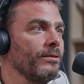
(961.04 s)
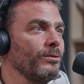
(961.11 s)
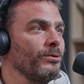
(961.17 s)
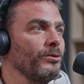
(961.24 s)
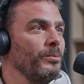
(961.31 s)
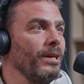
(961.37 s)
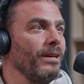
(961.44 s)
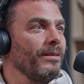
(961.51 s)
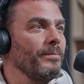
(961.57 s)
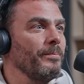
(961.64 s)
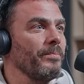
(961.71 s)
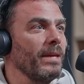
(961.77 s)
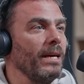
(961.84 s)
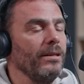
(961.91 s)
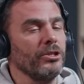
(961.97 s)
so to speak,
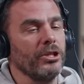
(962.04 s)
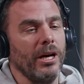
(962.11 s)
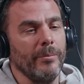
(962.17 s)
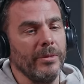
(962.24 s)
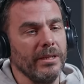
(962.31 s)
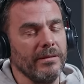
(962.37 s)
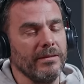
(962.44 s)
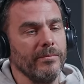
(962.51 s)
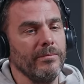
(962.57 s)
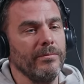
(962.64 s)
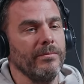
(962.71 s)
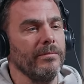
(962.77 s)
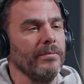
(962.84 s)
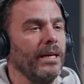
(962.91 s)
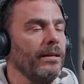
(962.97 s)
and
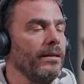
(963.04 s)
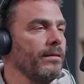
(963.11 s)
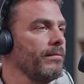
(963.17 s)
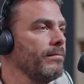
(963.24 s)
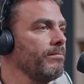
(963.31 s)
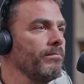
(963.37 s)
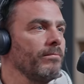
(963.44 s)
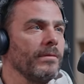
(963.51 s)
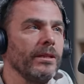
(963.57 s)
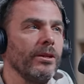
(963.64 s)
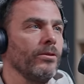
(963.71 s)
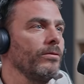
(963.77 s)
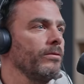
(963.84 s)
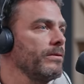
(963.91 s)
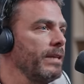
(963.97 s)
shamanism and you
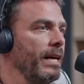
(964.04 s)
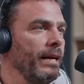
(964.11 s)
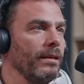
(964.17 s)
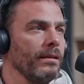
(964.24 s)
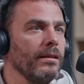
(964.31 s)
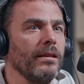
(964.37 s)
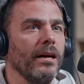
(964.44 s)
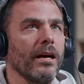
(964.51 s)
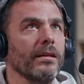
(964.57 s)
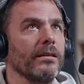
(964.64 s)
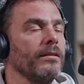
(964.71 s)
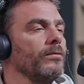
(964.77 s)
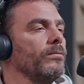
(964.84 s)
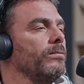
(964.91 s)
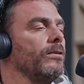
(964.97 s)
know staying in the
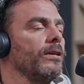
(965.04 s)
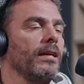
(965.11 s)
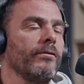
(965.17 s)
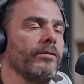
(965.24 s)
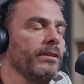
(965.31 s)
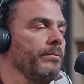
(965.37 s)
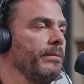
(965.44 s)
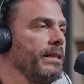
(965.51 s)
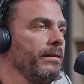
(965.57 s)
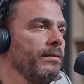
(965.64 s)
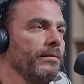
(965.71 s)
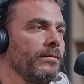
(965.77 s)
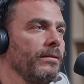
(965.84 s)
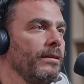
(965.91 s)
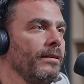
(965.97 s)
darkness, whatever it
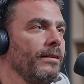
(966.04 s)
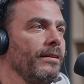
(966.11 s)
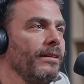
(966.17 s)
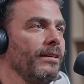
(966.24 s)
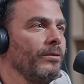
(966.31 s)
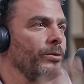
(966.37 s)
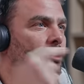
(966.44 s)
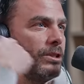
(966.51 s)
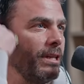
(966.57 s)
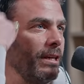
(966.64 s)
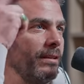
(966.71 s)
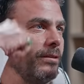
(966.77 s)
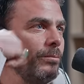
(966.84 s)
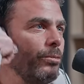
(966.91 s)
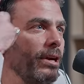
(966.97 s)
means, which
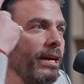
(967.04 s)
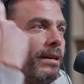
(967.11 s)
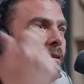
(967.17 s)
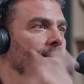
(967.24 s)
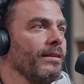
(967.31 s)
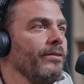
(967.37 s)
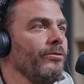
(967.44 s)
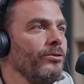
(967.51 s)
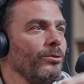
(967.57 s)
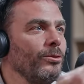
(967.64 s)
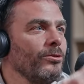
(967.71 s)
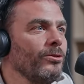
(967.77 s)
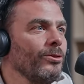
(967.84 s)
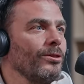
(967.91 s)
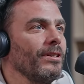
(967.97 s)
then the brain gives you
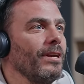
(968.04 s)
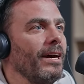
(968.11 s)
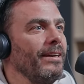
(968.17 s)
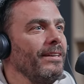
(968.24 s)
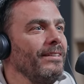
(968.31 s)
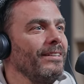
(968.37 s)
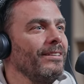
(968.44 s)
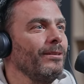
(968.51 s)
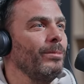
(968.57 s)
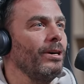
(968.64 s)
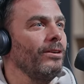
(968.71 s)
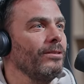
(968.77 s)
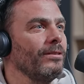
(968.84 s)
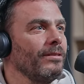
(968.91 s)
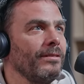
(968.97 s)
a certain idea
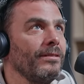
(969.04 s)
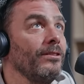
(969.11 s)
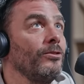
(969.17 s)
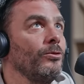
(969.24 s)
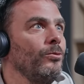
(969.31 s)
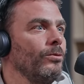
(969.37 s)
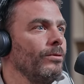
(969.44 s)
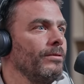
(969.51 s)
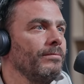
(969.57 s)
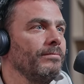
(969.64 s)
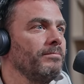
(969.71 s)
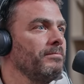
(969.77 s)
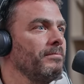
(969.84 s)
about this whole